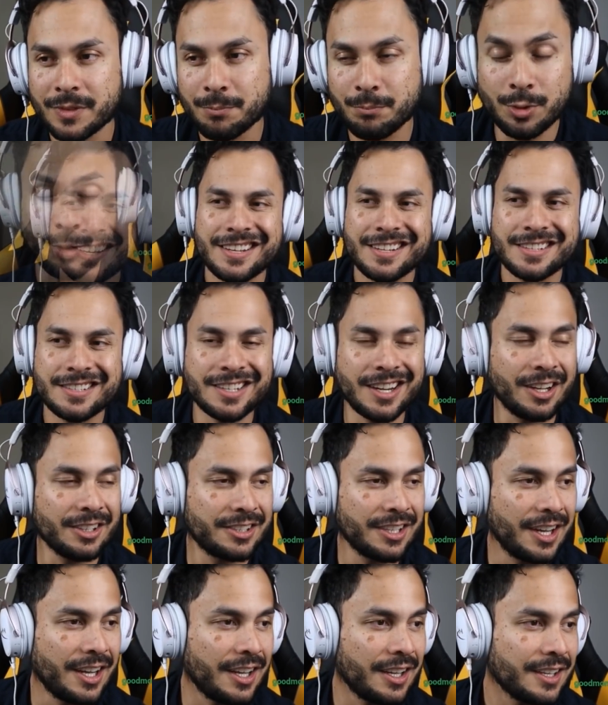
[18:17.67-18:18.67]
bloop.
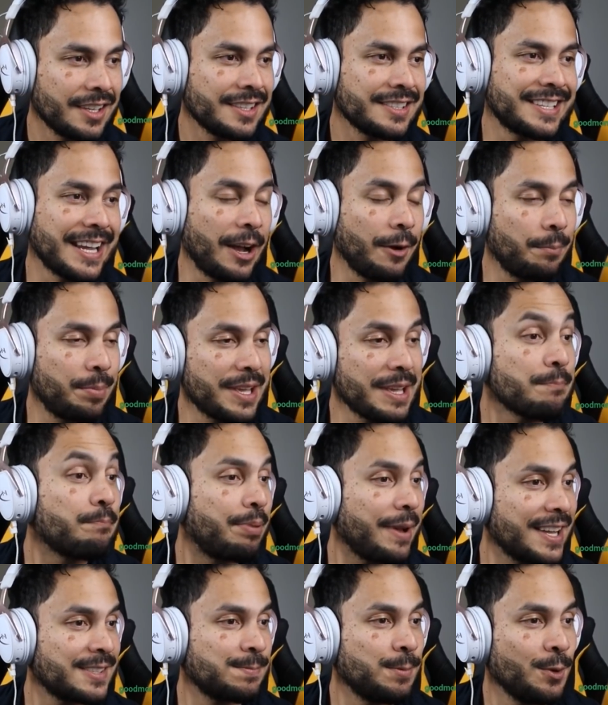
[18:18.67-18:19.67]
Zelda, down B,
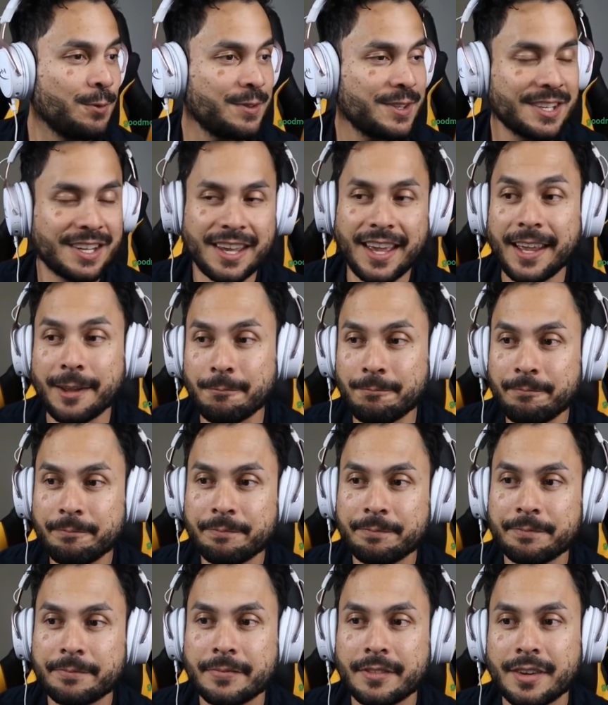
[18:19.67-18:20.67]
best move in the game.
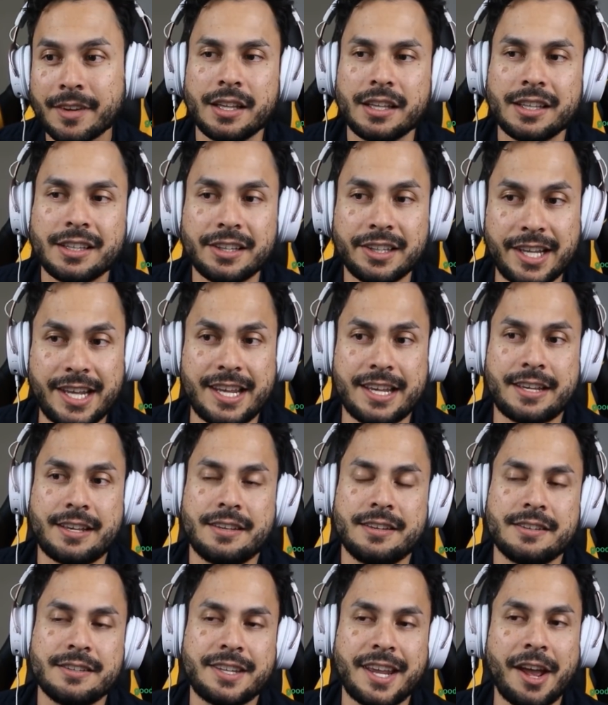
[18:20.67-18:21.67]
Link,
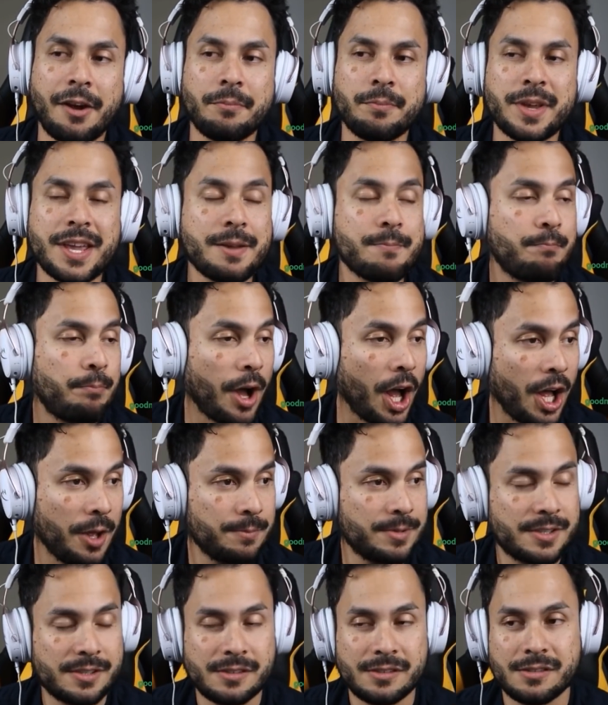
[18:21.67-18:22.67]
down B,
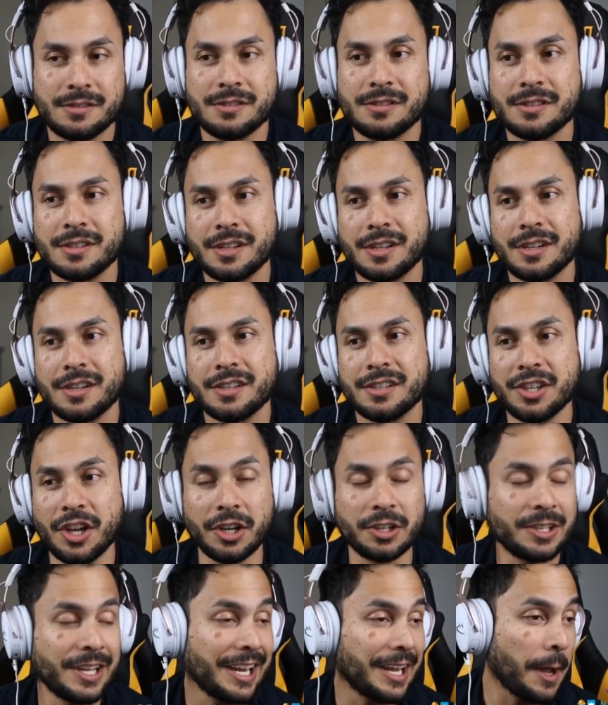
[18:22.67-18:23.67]
bombs.
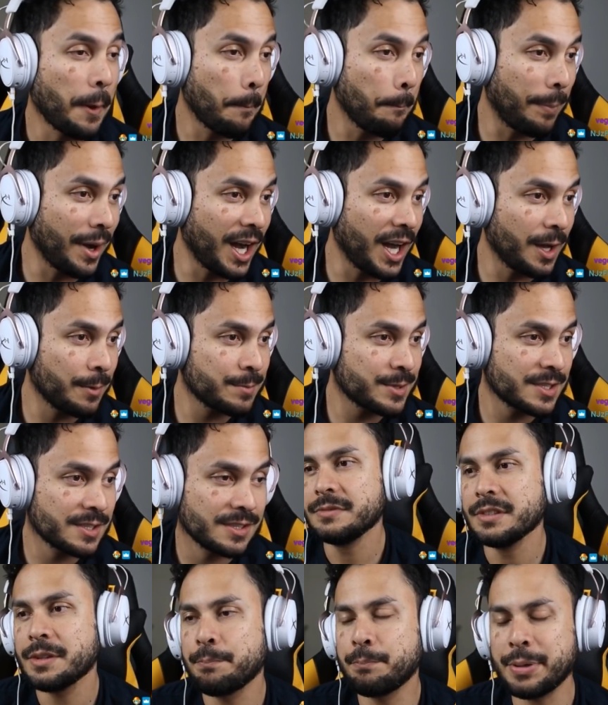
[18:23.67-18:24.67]
Young Link, bombs.
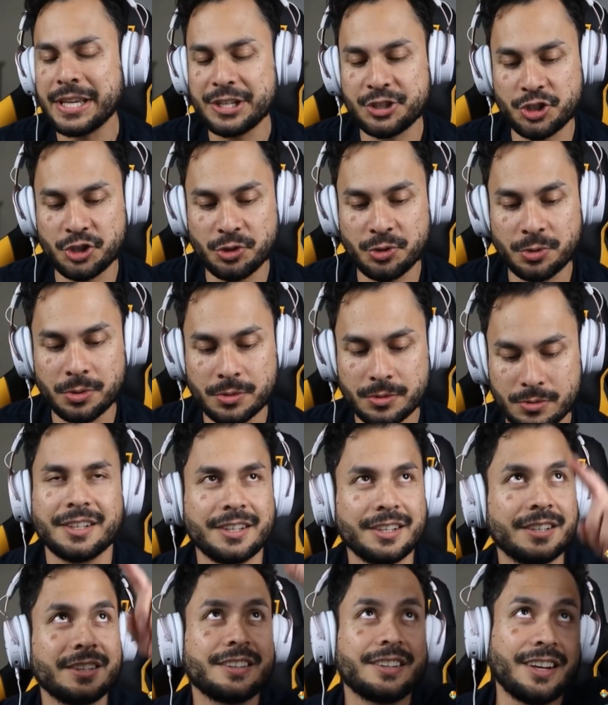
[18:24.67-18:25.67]
Pichu,
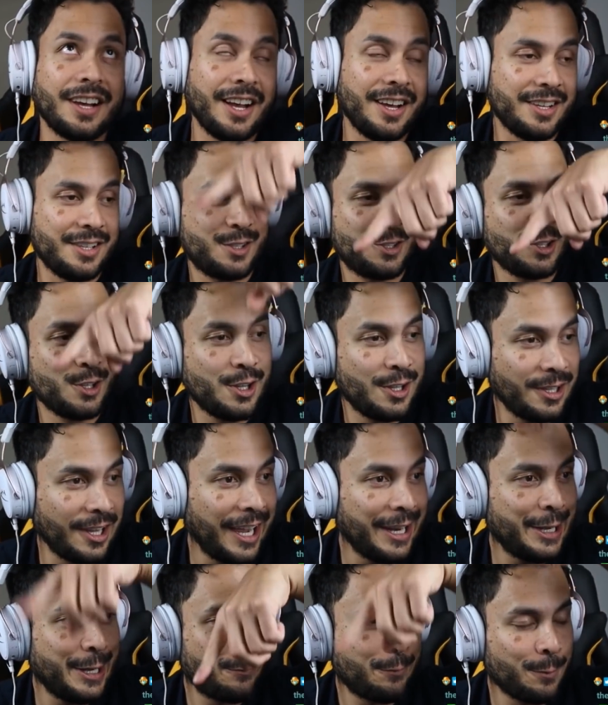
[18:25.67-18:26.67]
it's the
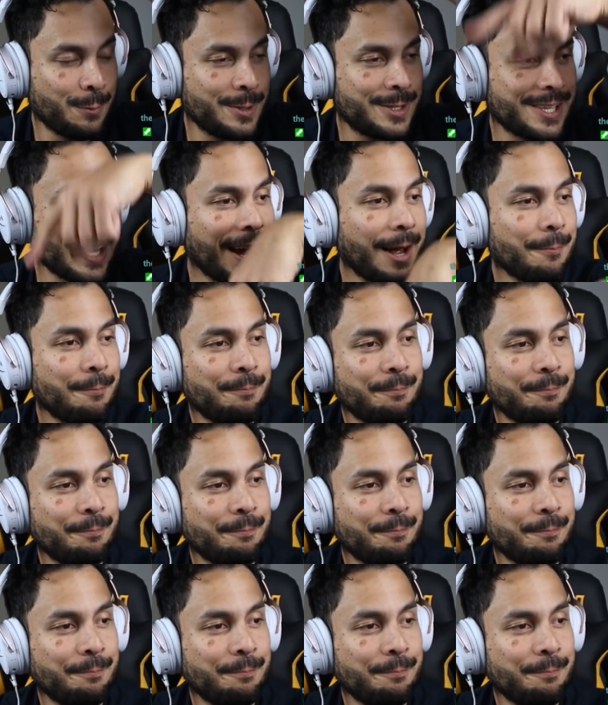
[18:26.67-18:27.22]
lightning from the top.